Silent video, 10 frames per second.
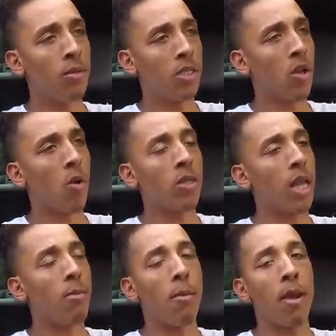She's always
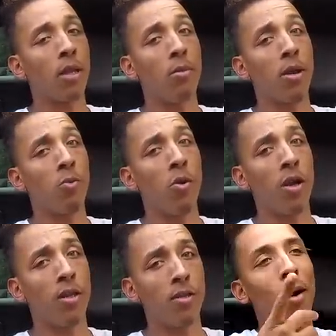had my back no matter
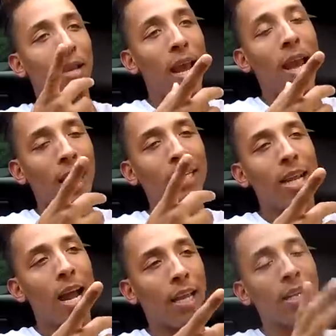what. My dad has
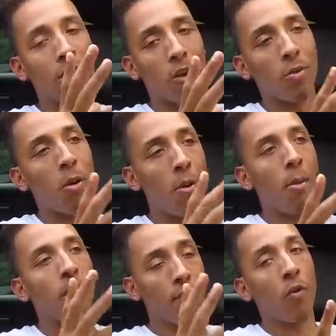nine kids total. My
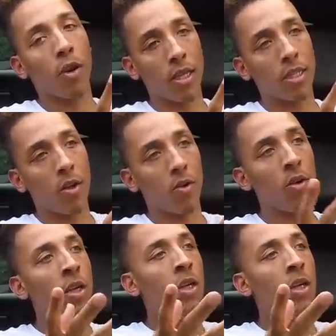mom has four kids total.